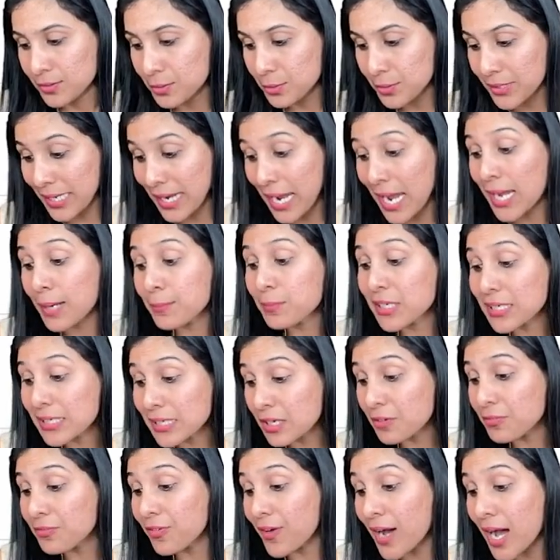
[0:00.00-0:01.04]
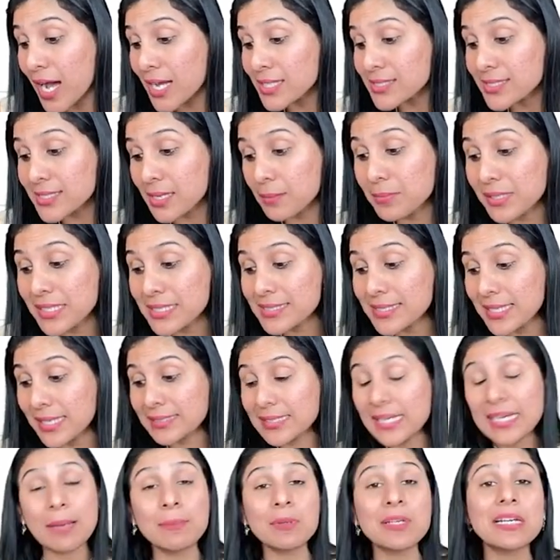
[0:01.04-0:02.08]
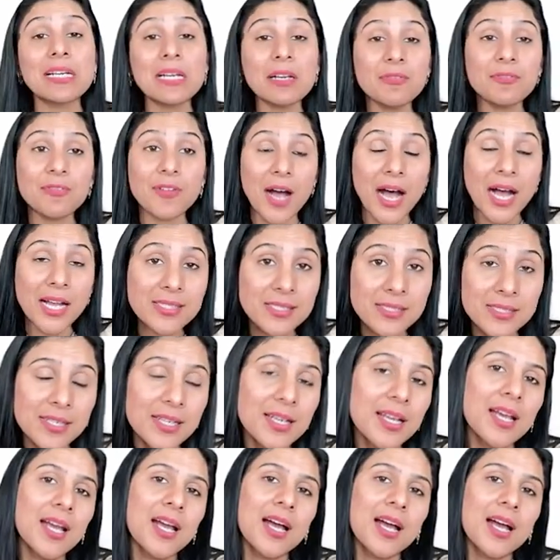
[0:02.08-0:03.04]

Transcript: okay i am a little fast somebody saying that i'm a little fast